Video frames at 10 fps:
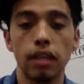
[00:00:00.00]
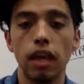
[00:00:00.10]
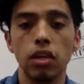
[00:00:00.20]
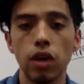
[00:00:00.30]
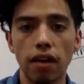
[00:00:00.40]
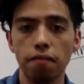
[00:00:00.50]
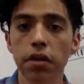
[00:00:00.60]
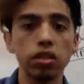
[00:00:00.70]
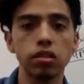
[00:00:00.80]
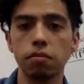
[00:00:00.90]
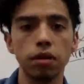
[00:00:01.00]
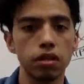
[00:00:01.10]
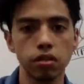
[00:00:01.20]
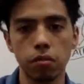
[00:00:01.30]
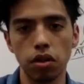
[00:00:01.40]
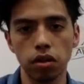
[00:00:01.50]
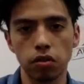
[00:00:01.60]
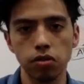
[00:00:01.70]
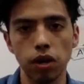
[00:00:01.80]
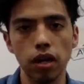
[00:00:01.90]
at the end you have millions and millions of
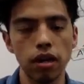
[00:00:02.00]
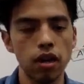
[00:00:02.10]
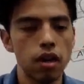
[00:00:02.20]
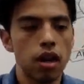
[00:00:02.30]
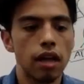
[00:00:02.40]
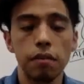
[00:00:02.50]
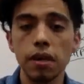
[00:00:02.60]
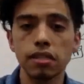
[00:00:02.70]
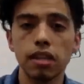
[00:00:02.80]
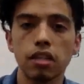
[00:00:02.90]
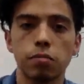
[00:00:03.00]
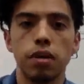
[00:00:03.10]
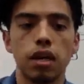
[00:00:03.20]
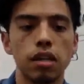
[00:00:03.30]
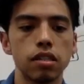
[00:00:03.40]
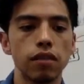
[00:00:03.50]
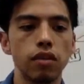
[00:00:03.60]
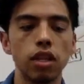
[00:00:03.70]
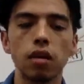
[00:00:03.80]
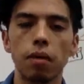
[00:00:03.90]
molecules, right? And that makes sense
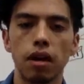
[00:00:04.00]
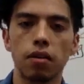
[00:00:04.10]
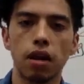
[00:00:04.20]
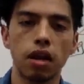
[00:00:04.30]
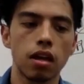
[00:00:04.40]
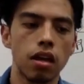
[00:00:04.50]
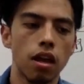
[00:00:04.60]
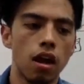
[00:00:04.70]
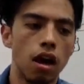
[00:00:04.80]
because if you think about it, right,